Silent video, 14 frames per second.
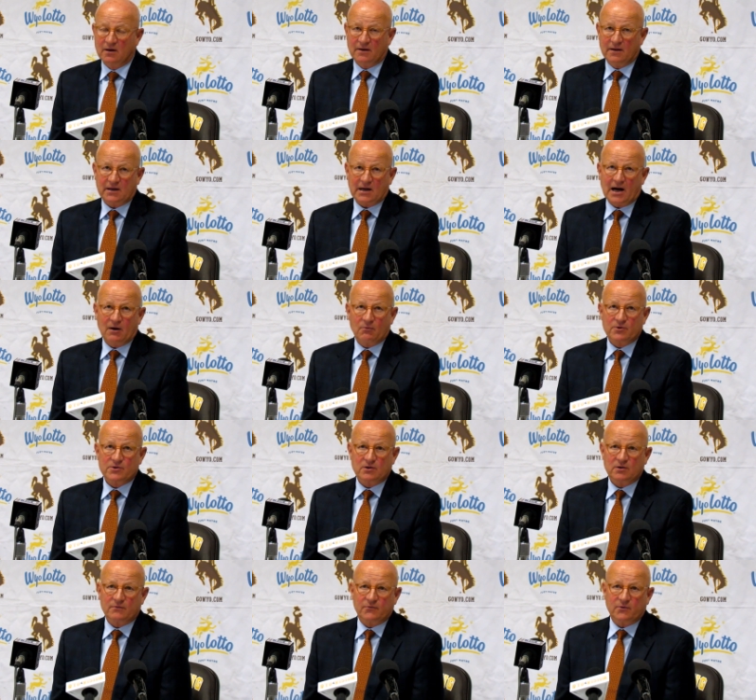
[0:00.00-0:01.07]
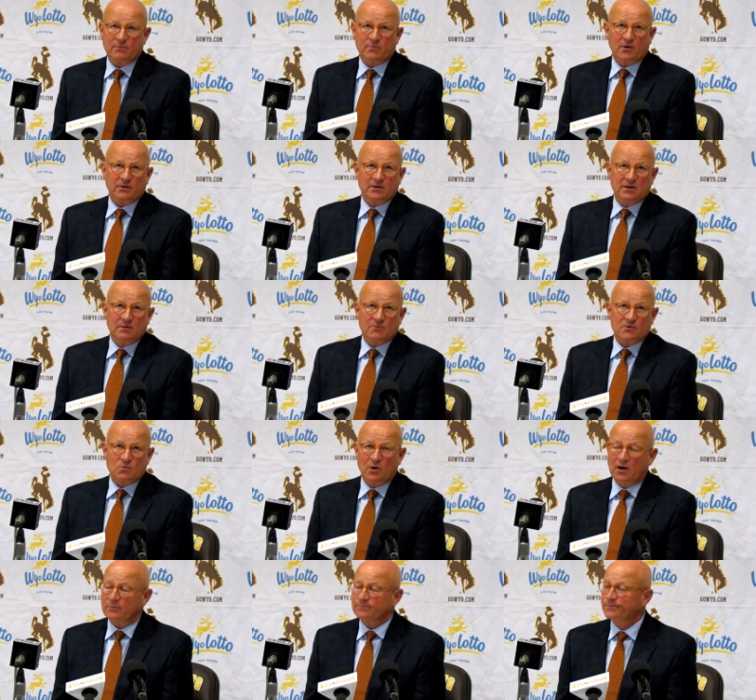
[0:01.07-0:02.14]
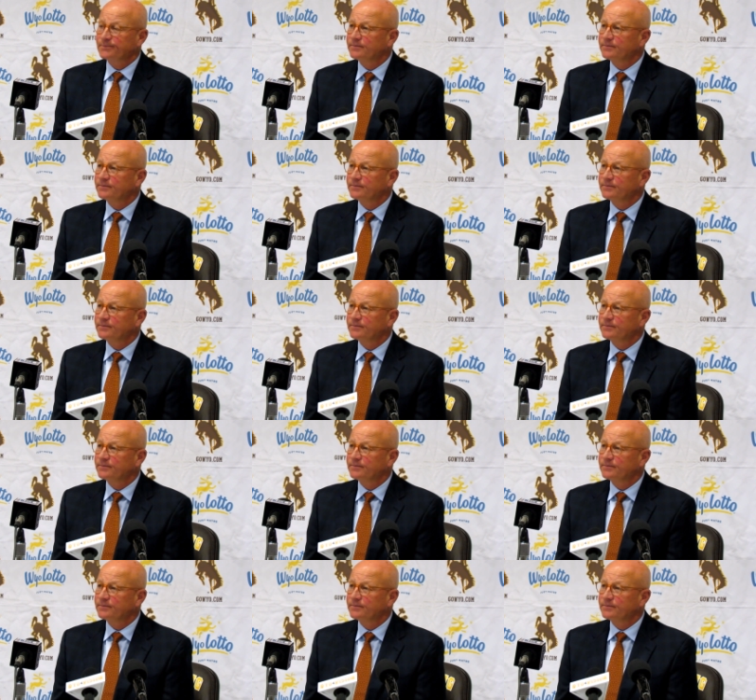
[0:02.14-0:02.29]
I think Iowa's a good football team as well.